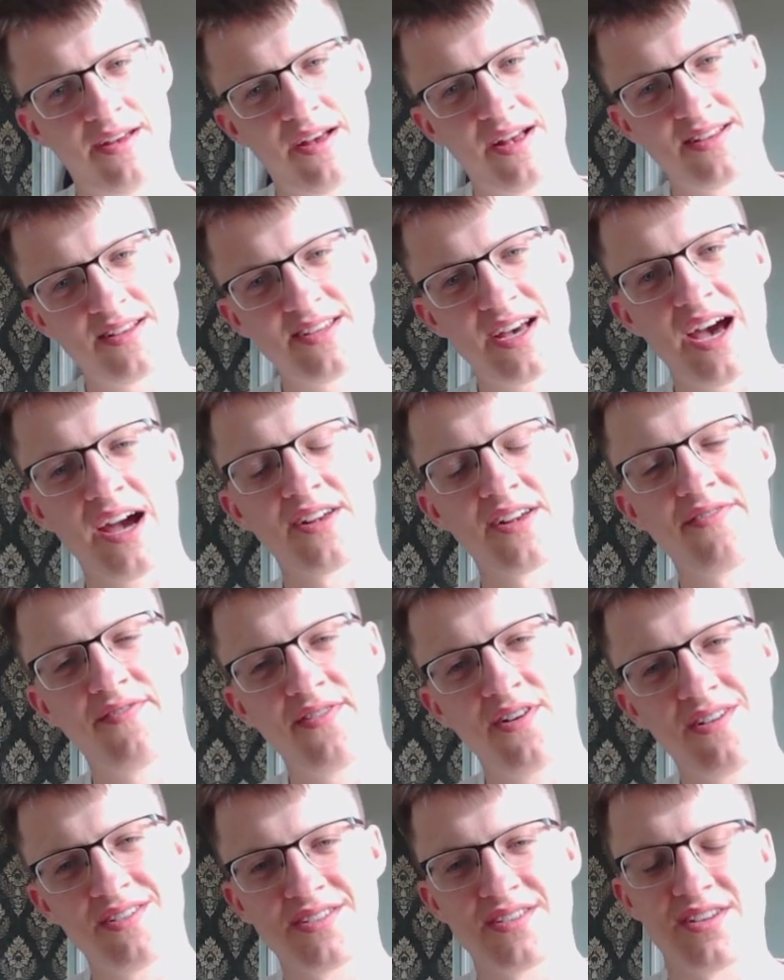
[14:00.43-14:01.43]
attacked
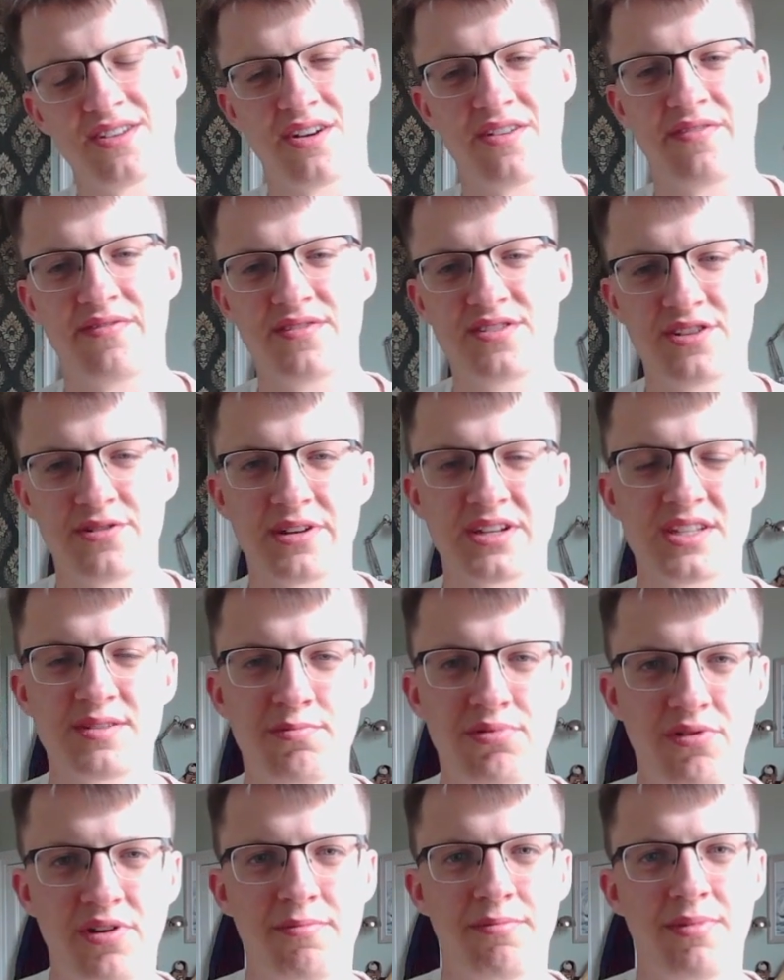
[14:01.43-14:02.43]
fast enough to
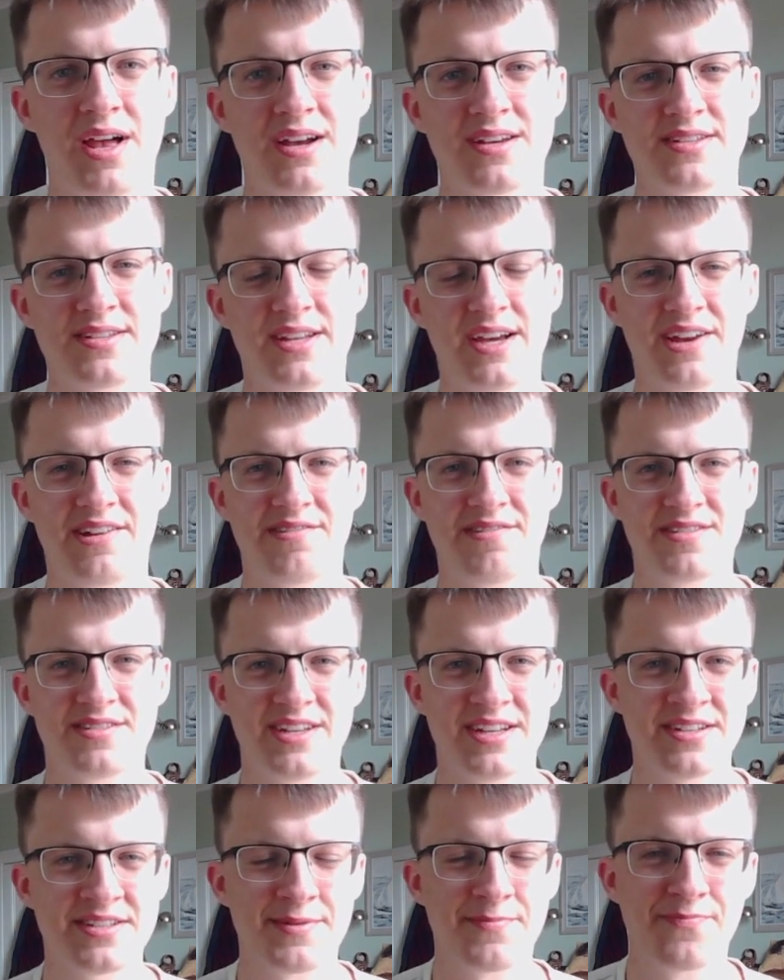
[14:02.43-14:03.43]
exploit black's
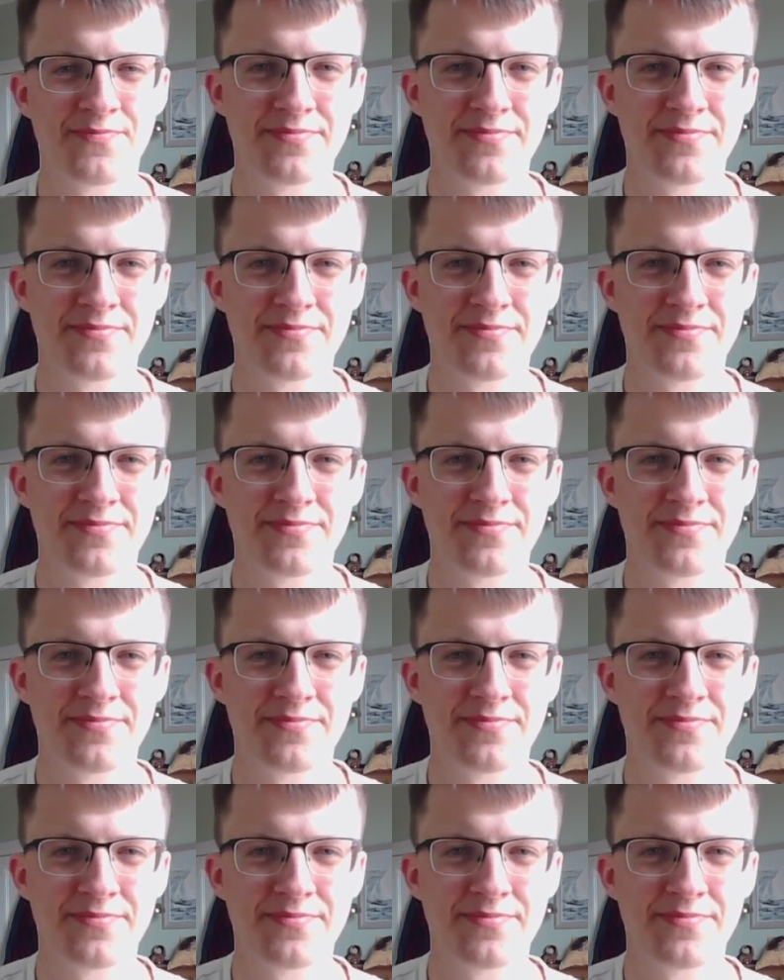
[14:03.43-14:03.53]
inaccuracies.